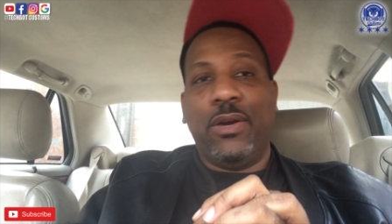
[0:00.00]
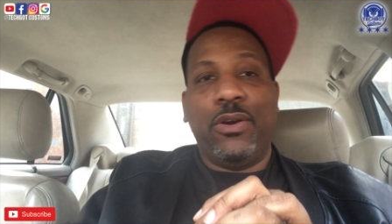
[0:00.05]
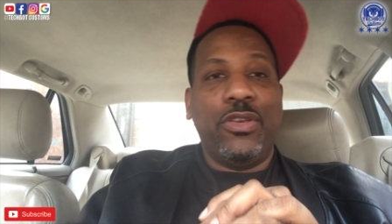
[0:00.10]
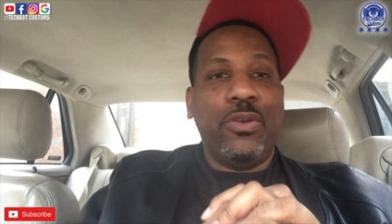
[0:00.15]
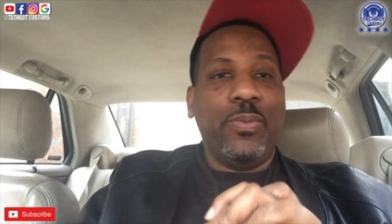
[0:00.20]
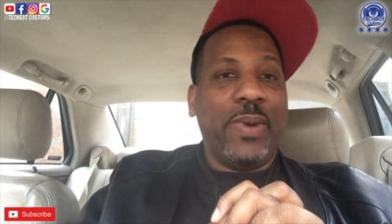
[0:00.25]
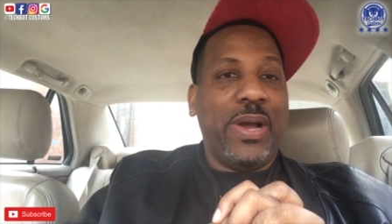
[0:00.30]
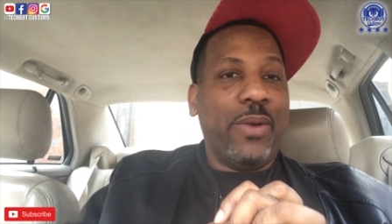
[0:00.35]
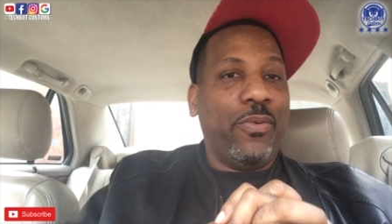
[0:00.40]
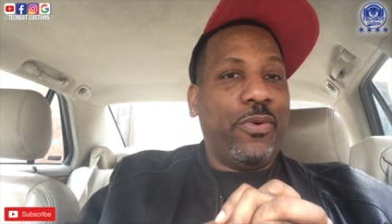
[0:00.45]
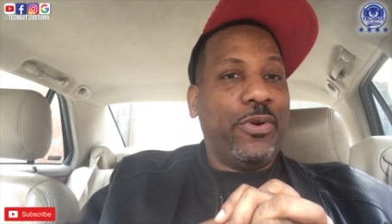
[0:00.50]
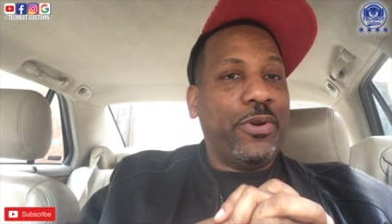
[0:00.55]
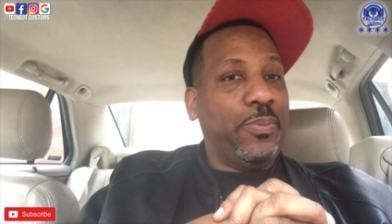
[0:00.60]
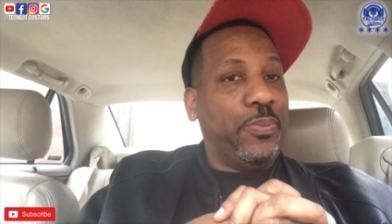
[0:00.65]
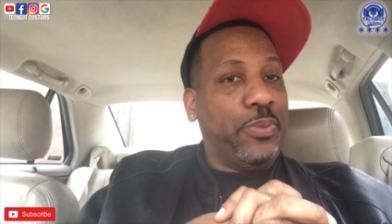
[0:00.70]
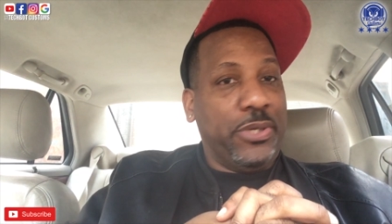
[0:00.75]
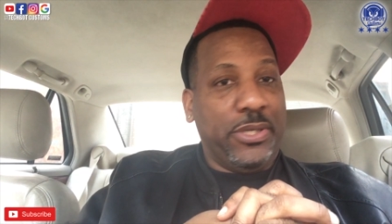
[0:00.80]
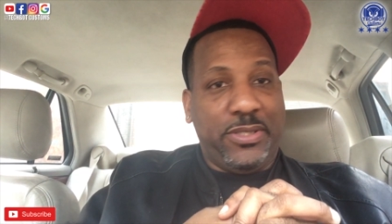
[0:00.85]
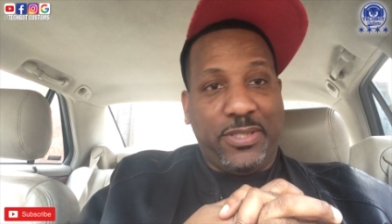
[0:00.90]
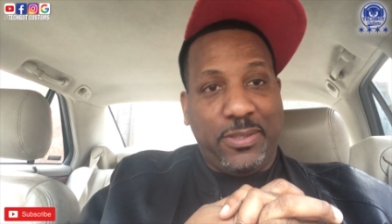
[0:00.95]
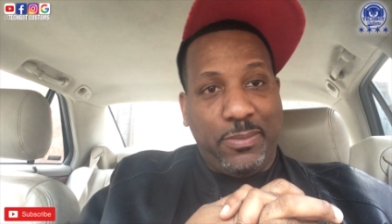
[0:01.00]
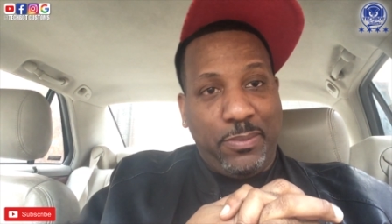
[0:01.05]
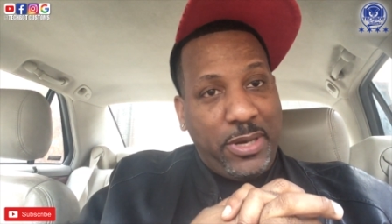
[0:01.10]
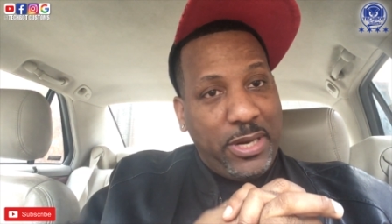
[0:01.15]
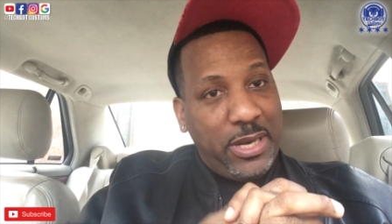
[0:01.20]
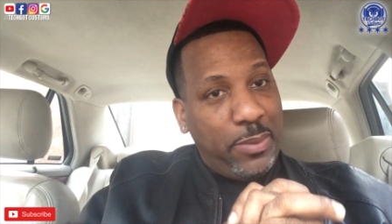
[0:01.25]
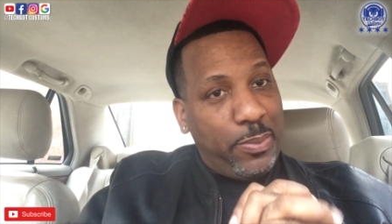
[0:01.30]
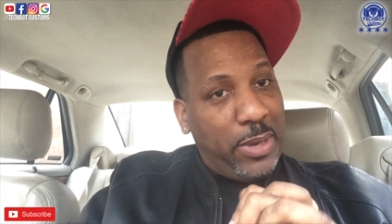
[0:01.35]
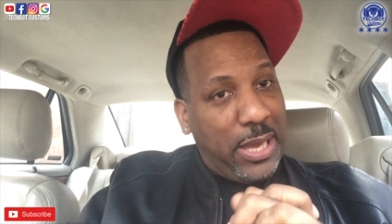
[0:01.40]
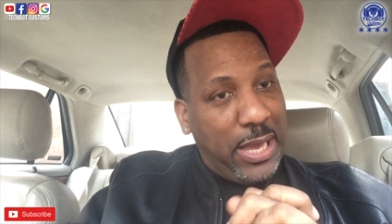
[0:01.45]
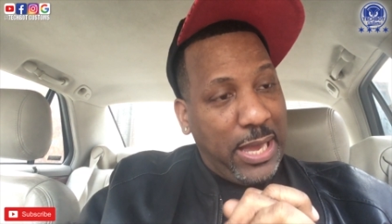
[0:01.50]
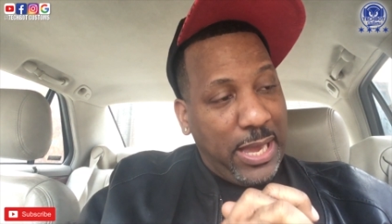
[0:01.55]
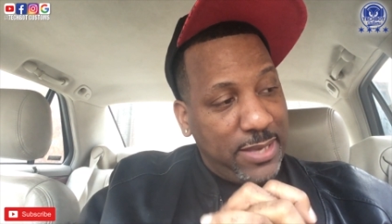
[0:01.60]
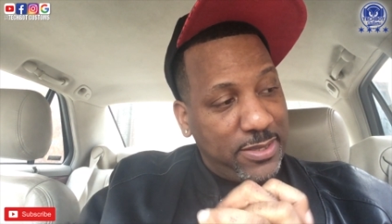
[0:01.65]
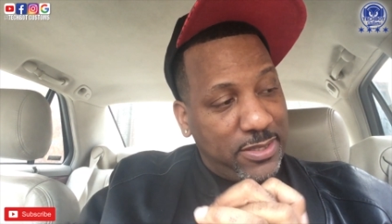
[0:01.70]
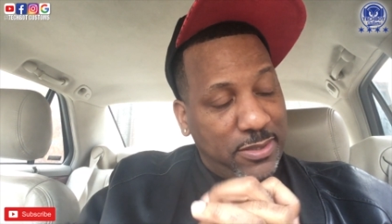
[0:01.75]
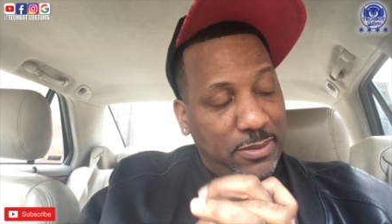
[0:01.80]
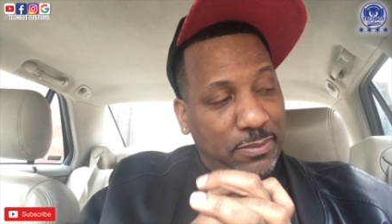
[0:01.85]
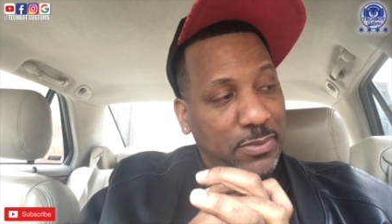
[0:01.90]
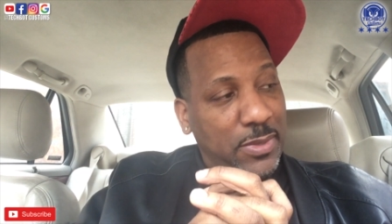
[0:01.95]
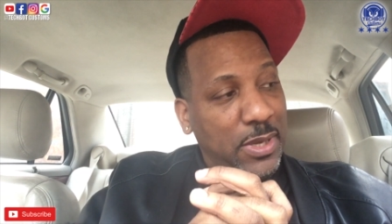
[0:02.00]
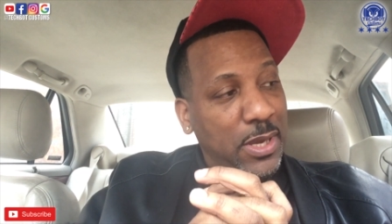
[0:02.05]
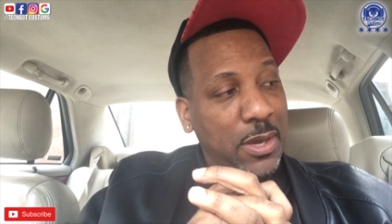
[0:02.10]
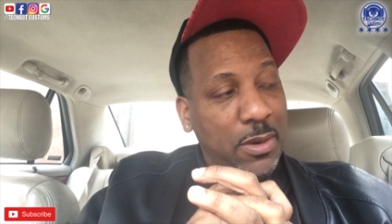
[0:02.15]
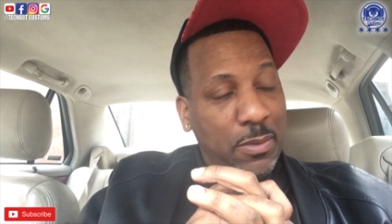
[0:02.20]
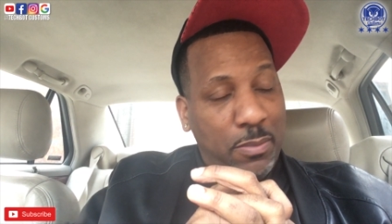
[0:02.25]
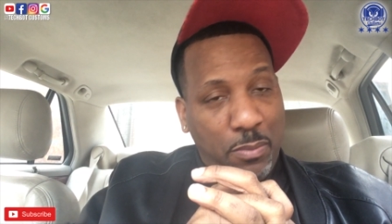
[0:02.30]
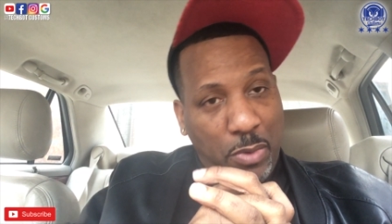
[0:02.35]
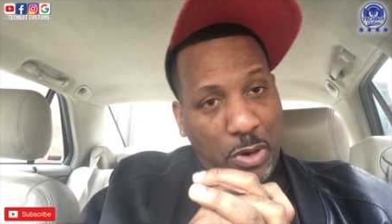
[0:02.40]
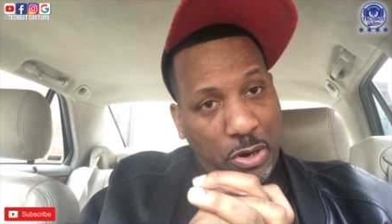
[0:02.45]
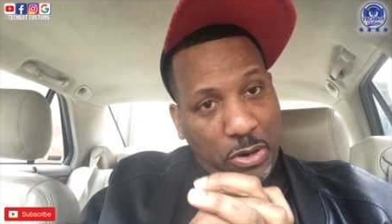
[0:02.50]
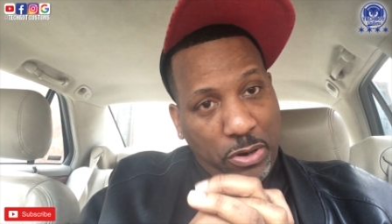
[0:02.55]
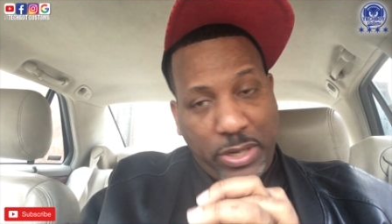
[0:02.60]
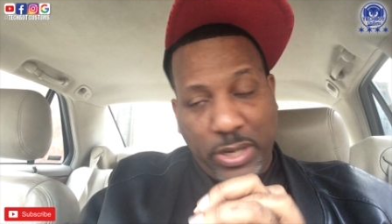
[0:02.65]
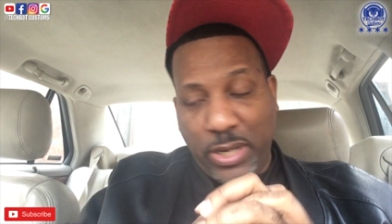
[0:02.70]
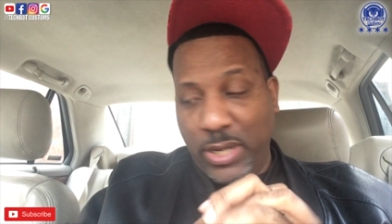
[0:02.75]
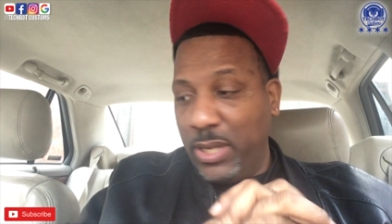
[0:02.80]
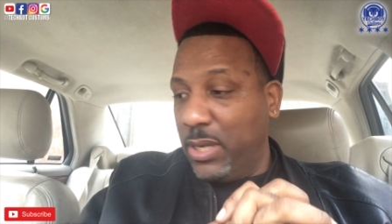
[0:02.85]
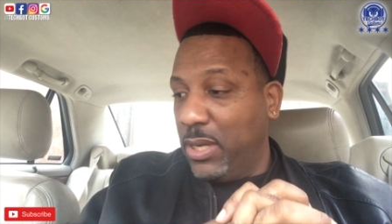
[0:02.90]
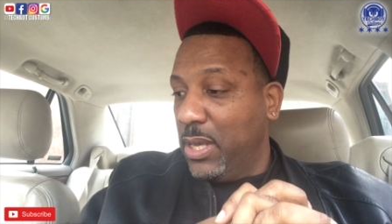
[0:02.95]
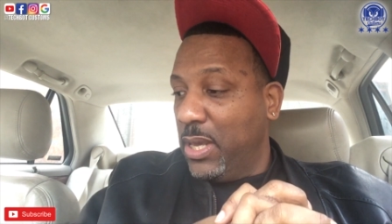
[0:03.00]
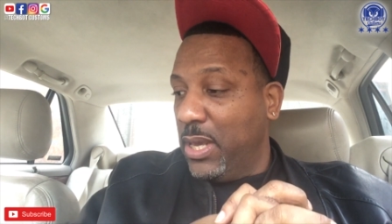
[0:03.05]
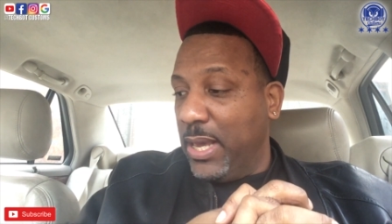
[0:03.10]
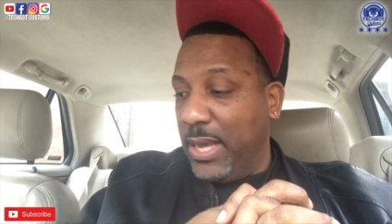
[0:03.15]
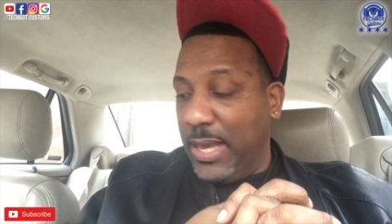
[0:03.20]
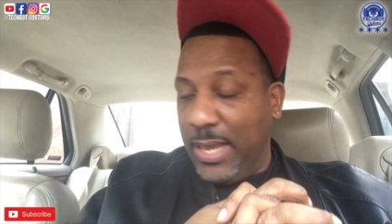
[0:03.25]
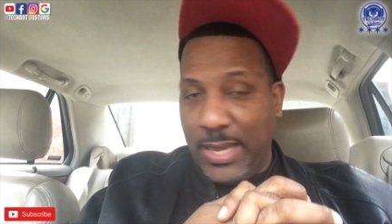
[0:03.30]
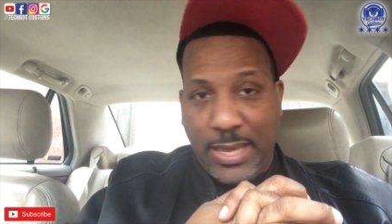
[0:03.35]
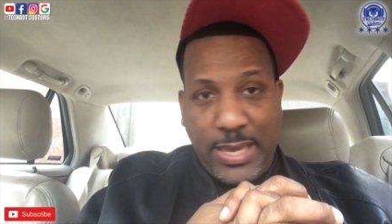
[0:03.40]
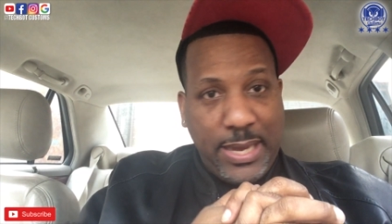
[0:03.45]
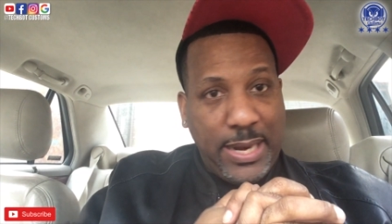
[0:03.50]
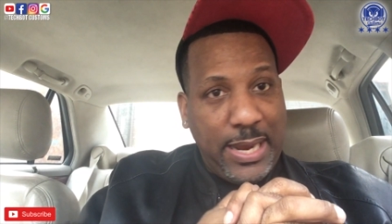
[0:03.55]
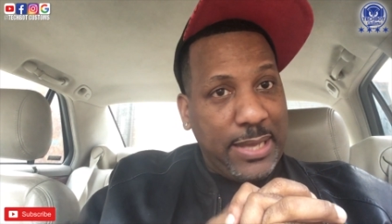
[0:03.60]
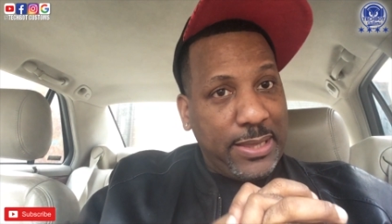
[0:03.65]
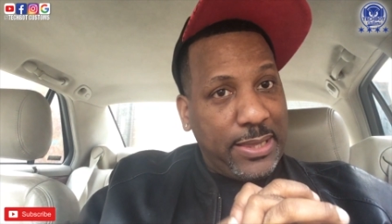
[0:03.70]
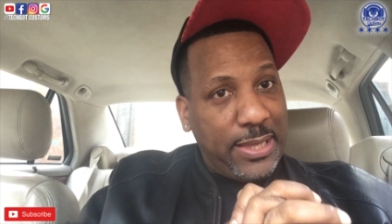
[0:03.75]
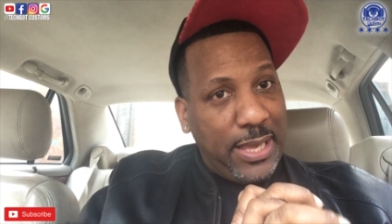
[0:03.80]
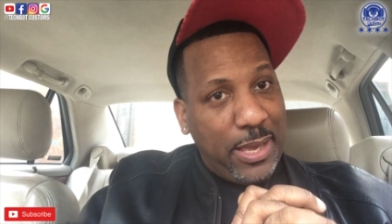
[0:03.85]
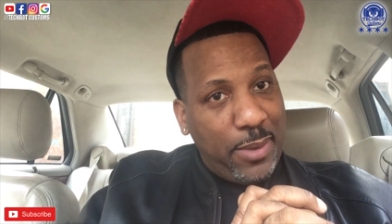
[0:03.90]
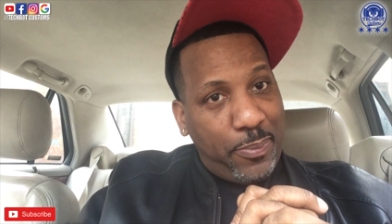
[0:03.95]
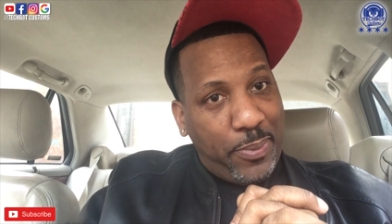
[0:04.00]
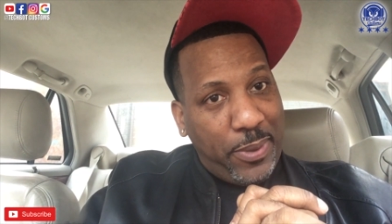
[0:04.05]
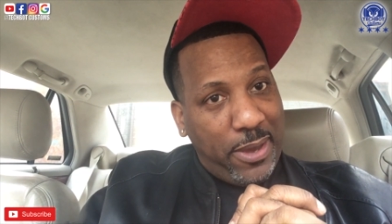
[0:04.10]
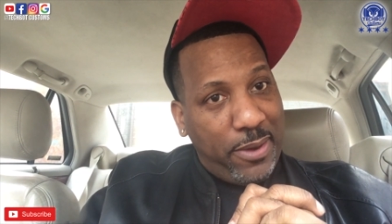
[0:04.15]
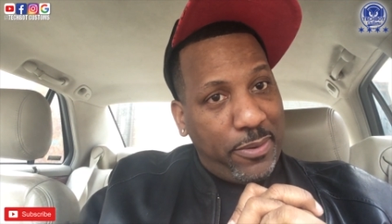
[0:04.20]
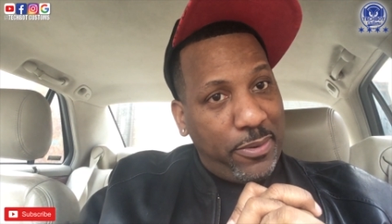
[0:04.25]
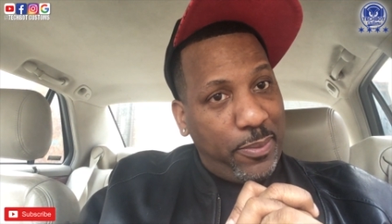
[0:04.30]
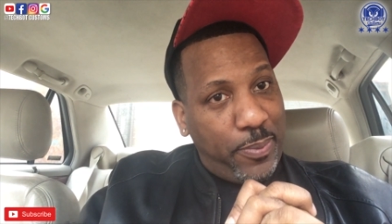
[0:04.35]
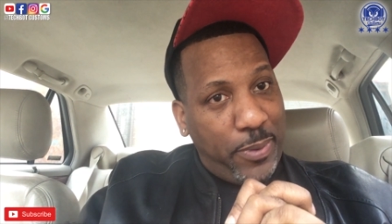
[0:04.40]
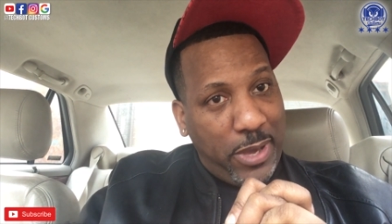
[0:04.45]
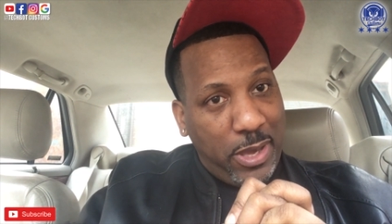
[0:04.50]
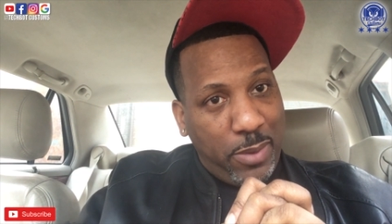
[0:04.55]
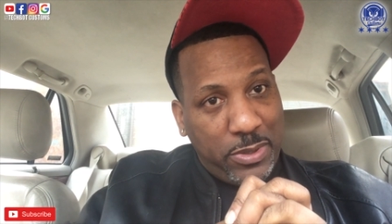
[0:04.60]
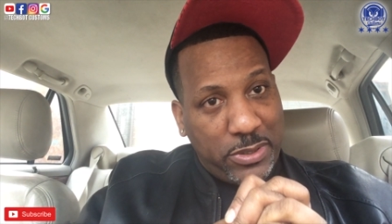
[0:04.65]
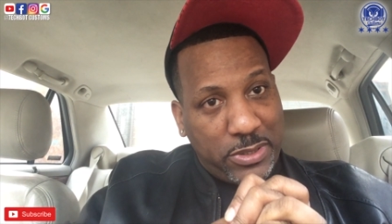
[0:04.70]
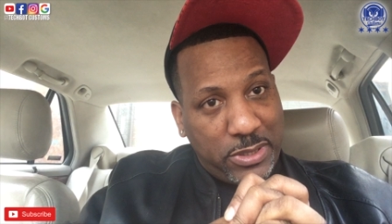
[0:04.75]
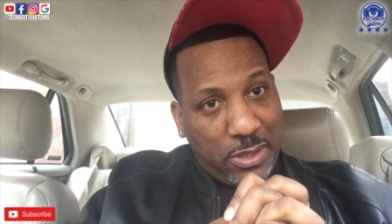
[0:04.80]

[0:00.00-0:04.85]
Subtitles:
Or you might want to put some money behind some marketing and get out there and pound the pavement,